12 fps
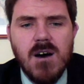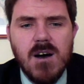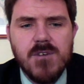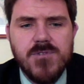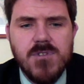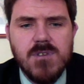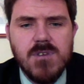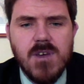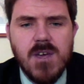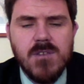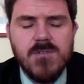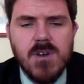
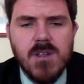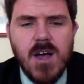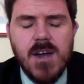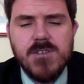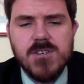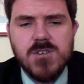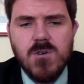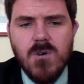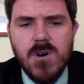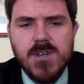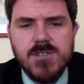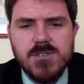And a lot of these
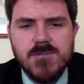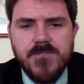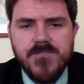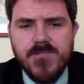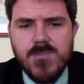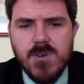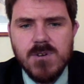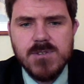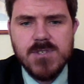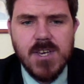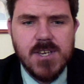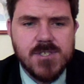coins
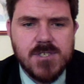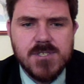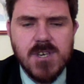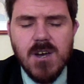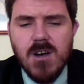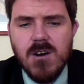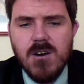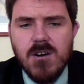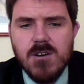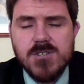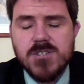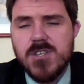or discs
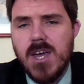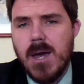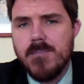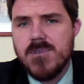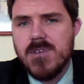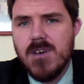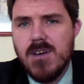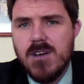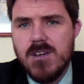are stamped,